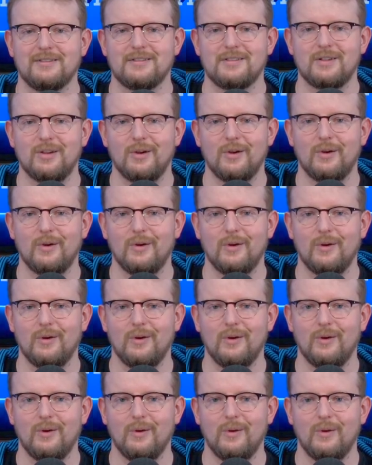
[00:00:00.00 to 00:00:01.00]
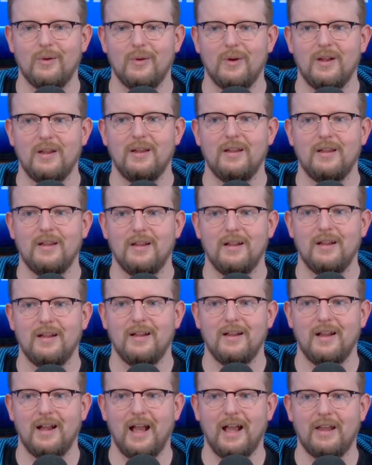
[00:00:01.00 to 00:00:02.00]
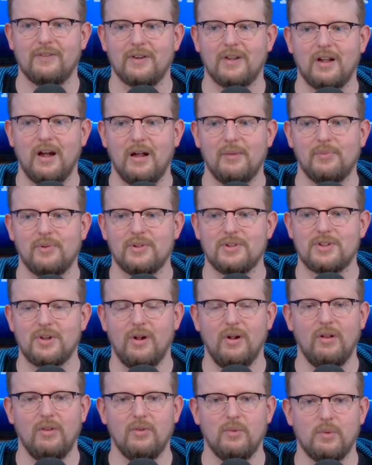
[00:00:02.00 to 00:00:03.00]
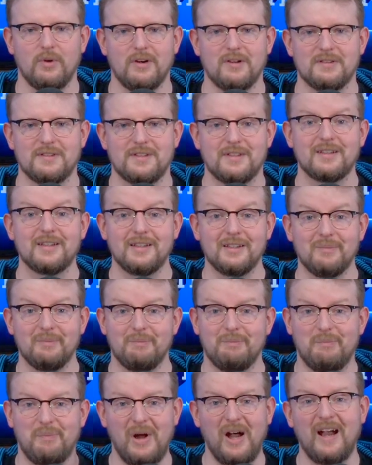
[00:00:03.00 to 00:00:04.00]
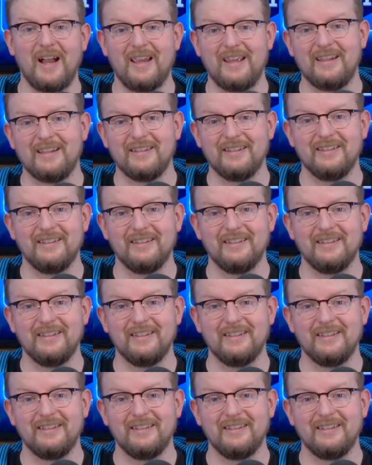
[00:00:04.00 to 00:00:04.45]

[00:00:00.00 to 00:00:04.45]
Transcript: So I've accomplished all the words. Bye.